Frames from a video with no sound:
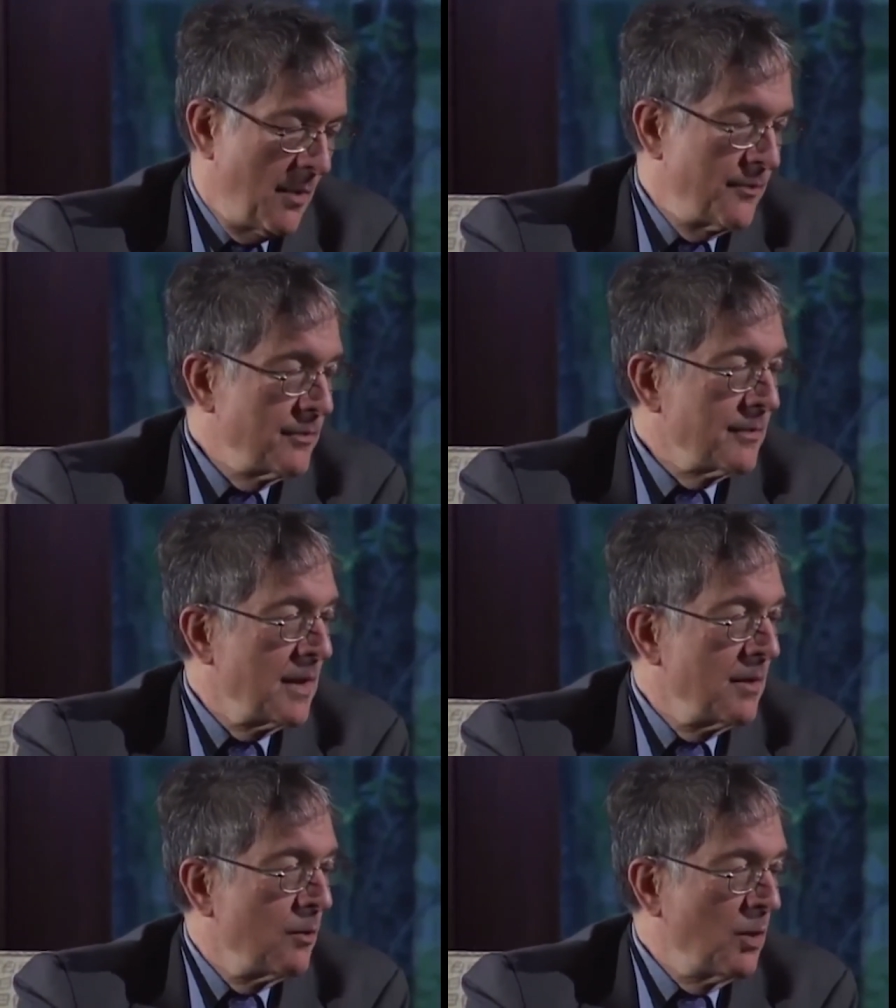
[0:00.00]
Um,
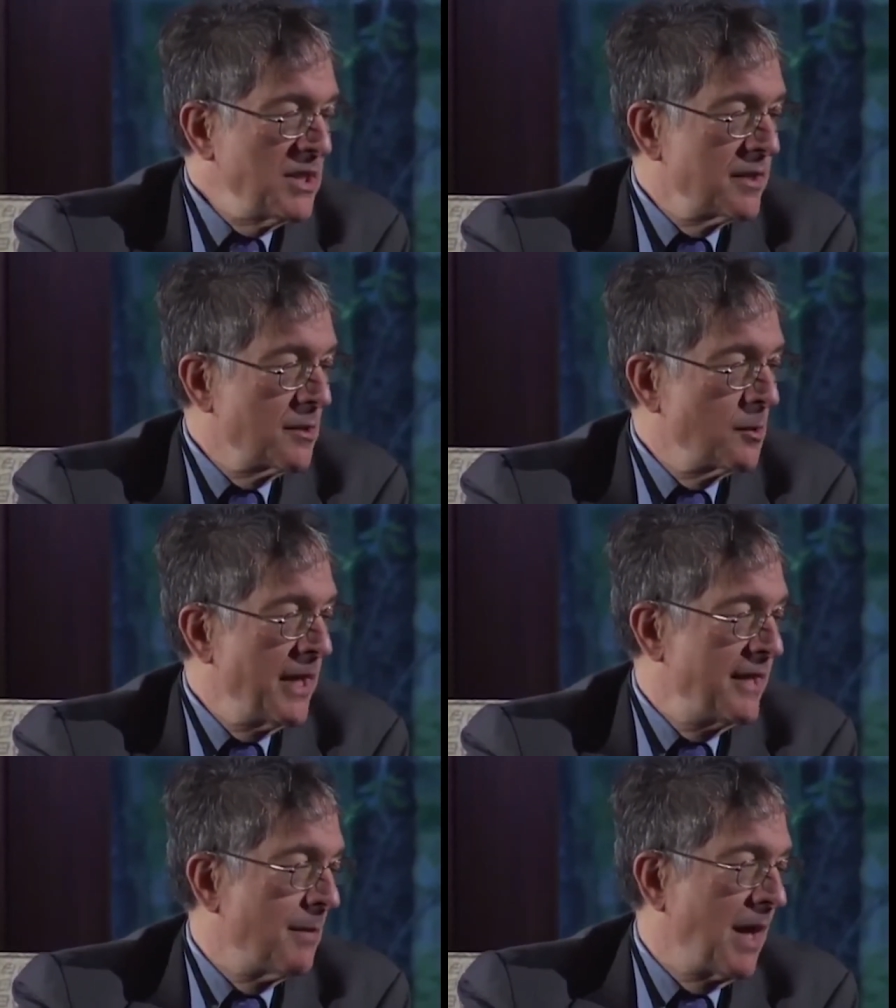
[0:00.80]
what's the
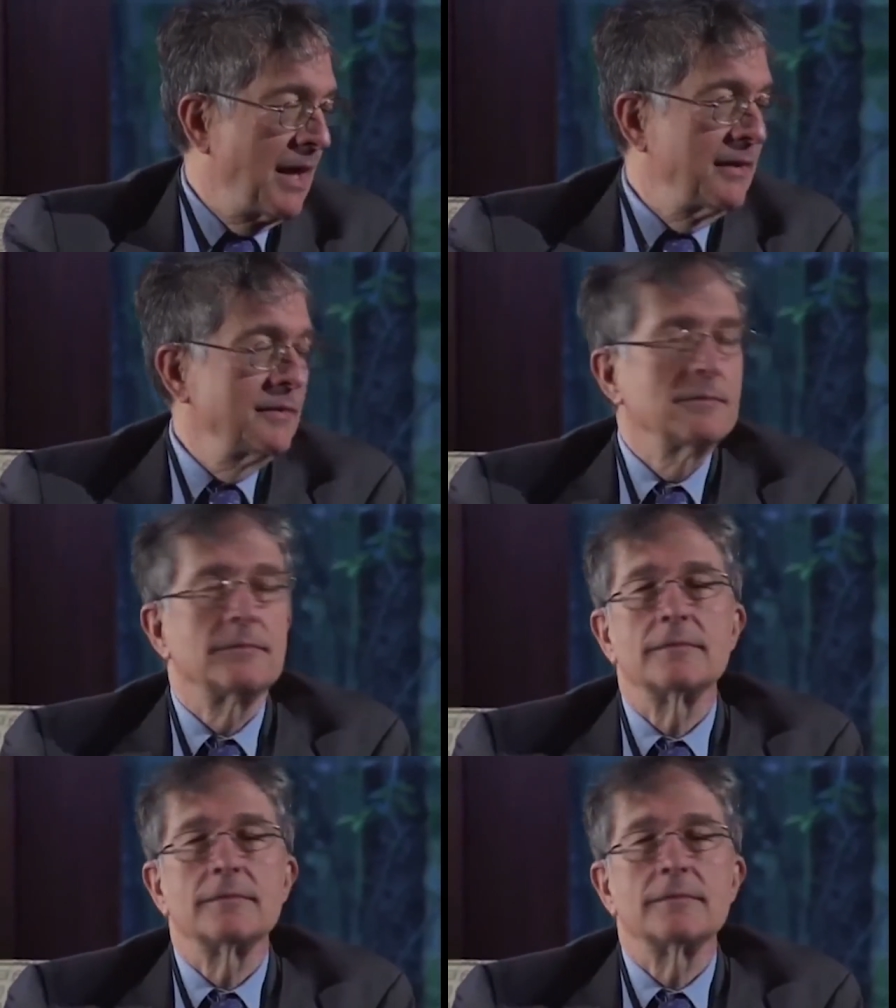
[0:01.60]
creating mind?